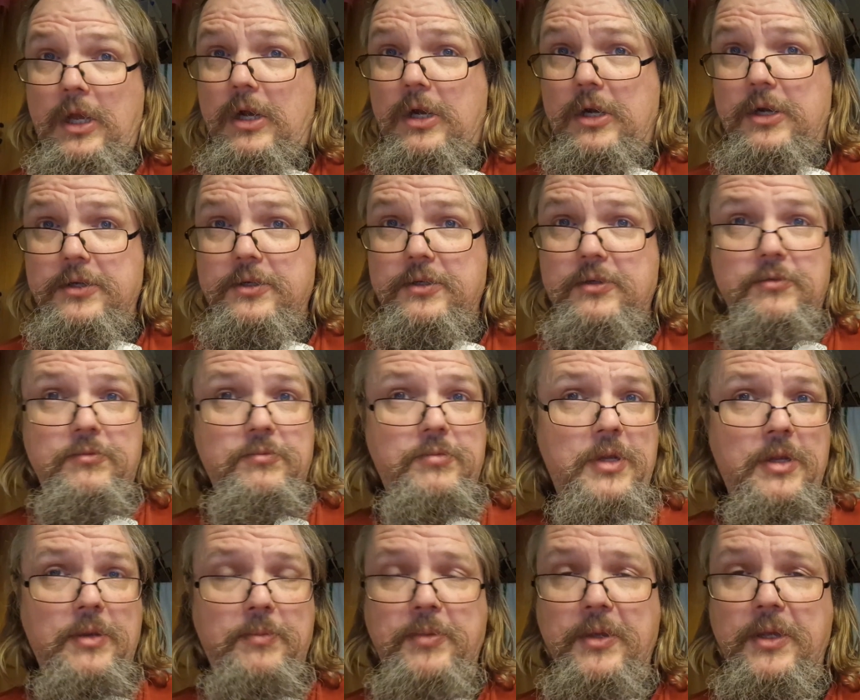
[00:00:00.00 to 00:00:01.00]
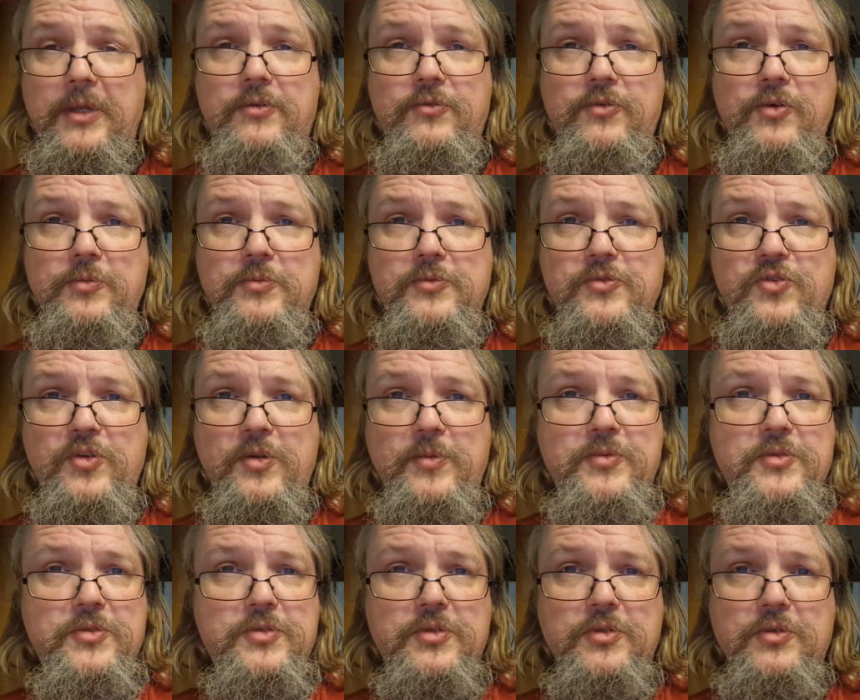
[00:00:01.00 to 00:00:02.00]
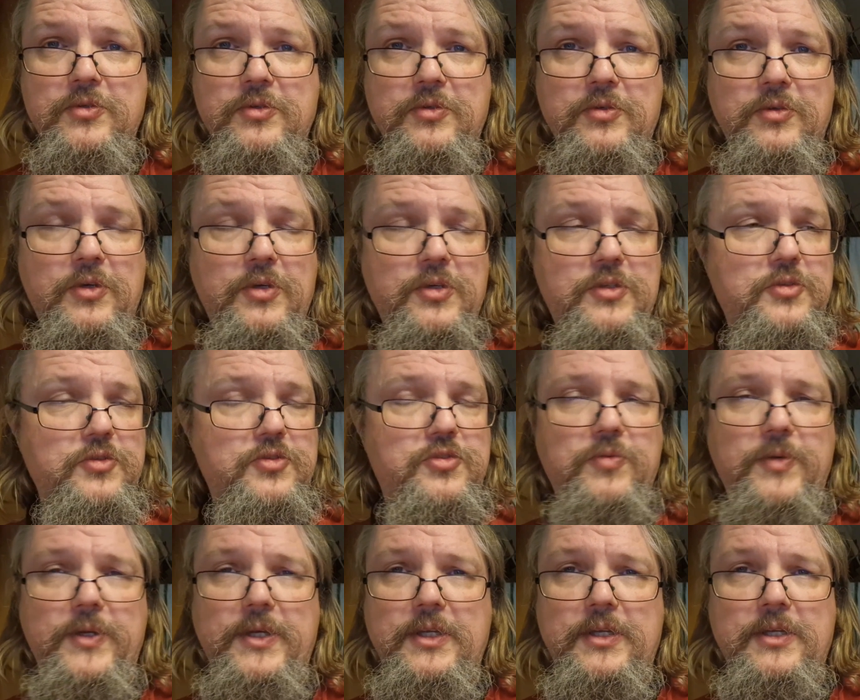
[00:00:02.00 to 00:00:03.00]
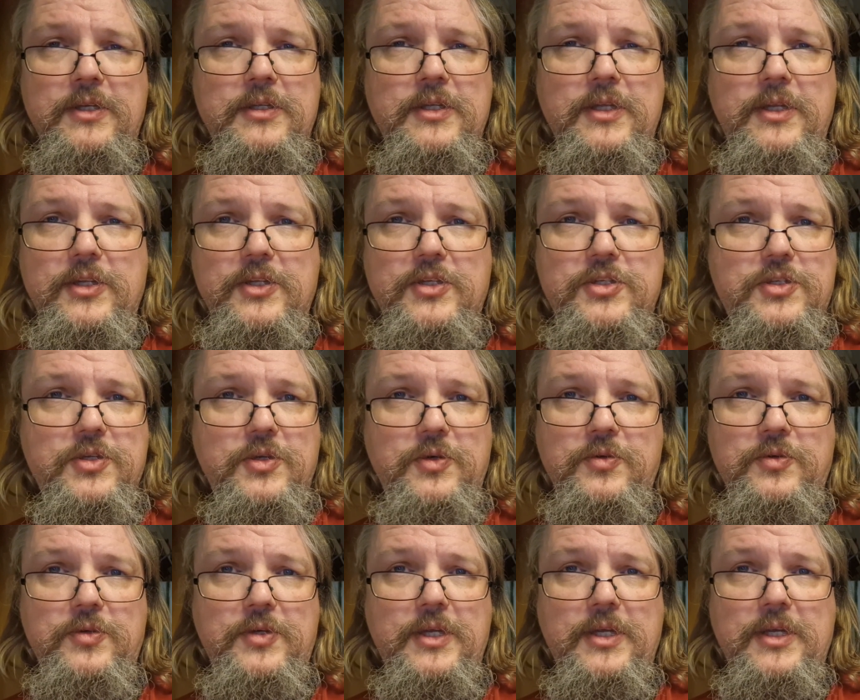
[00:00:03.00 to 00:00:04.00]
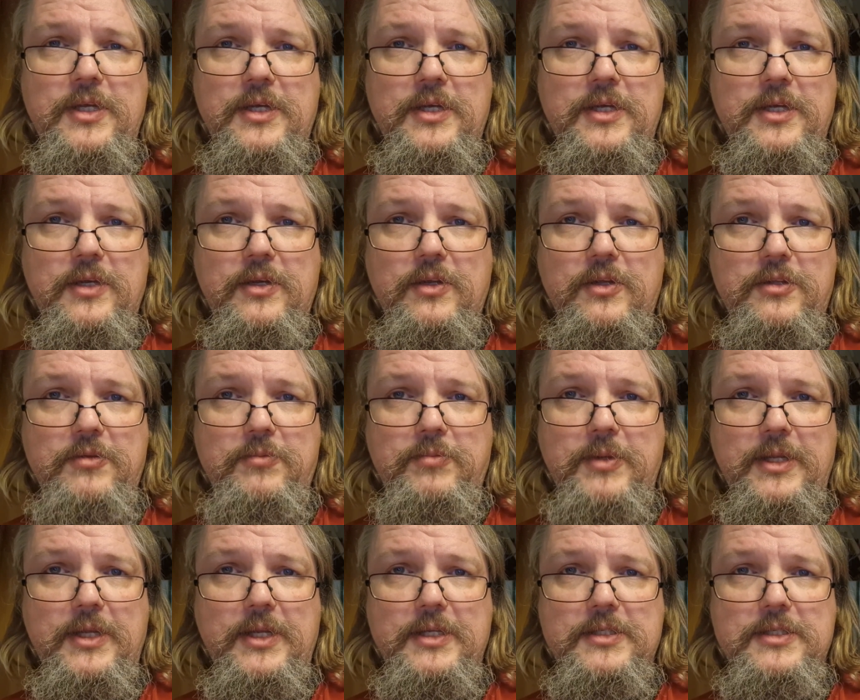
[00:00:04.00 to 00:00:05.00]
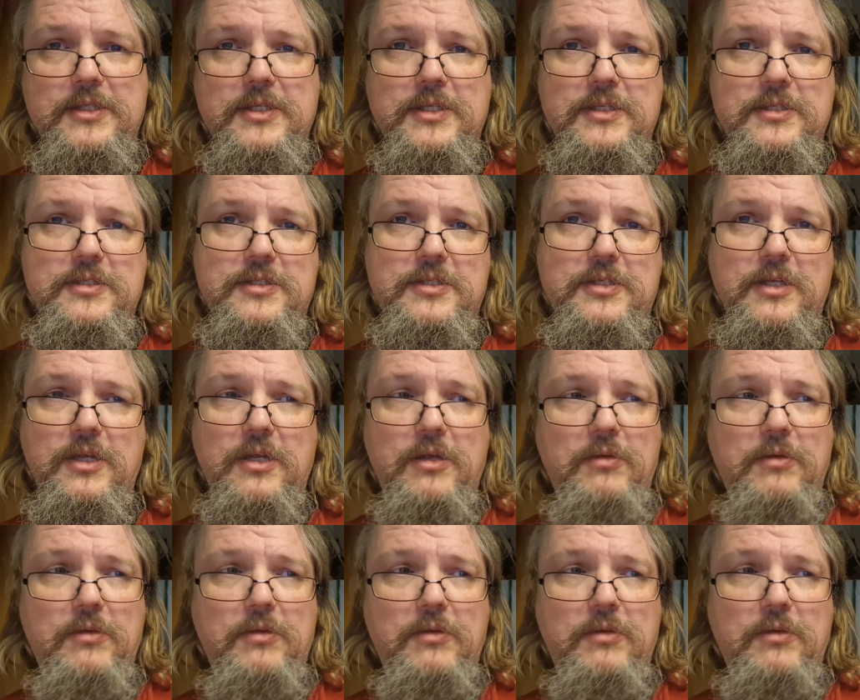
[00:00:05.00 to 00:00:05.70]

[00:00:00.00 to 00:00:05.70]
on big group trips to Sweden and Estonia and other places.